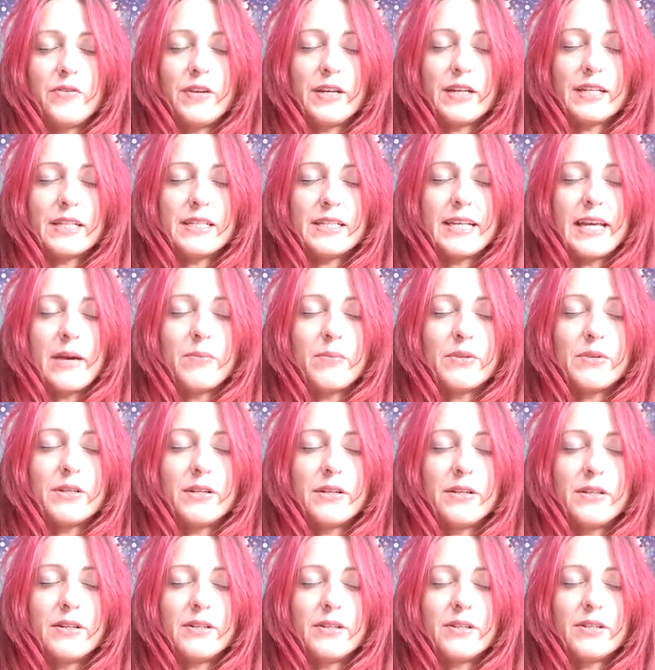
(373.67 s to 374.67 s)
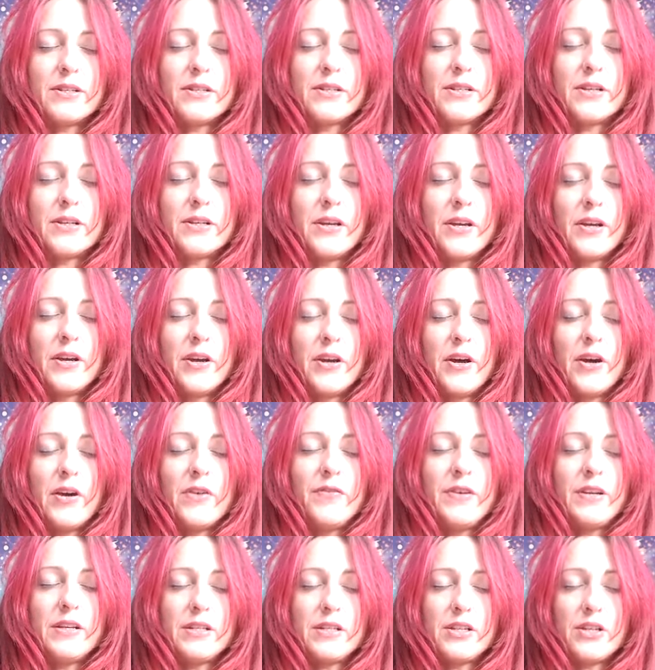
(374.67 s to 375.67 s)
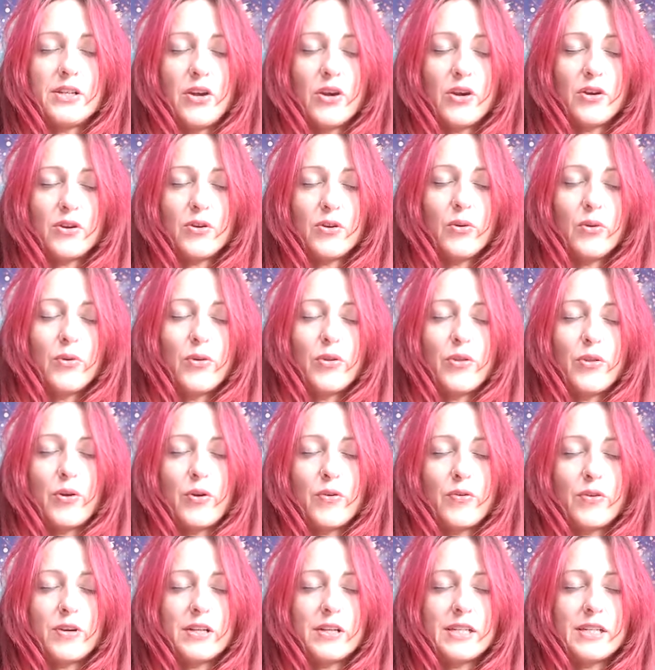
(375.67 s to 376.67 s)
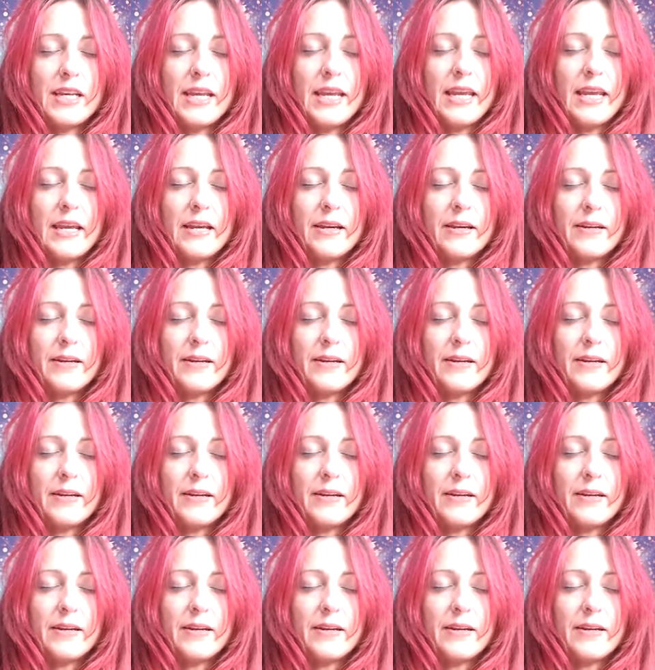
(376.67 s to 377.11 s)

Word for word: acceptance, of internal authority,